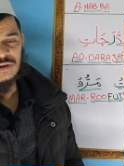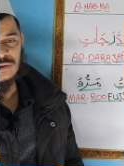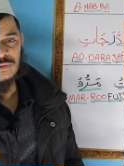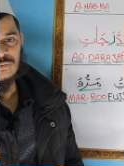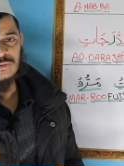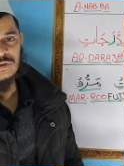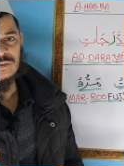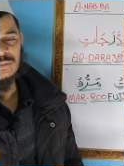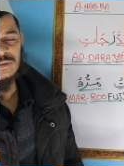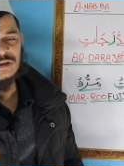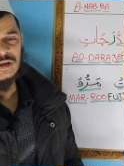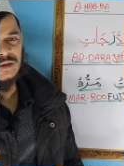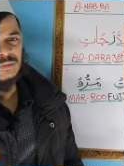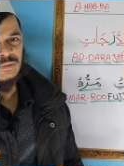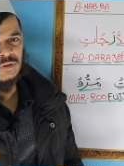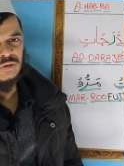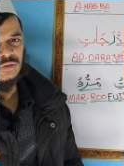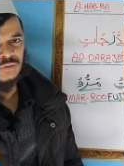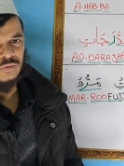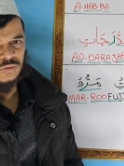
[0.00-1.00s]
you will be
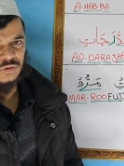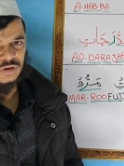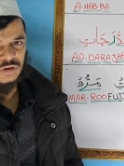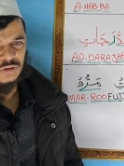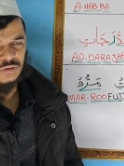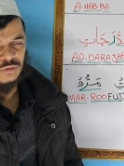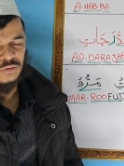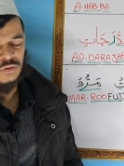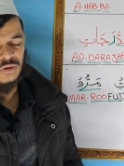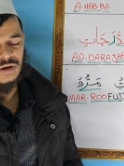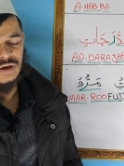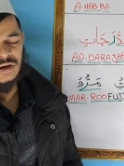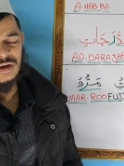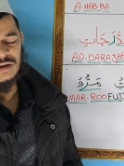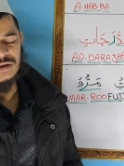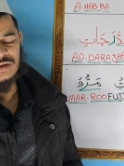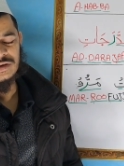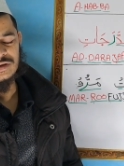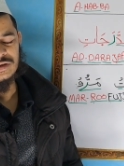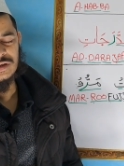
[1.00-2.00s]
able to read
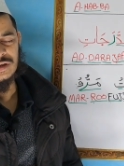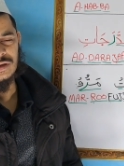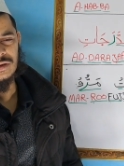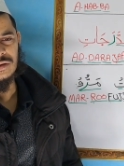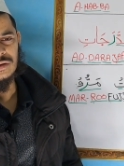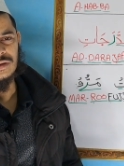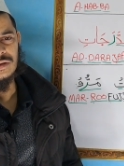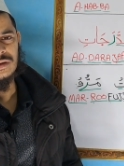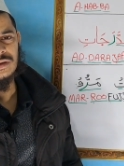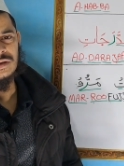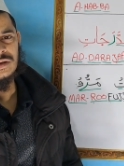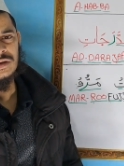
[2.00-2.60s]
Quran, inshallah.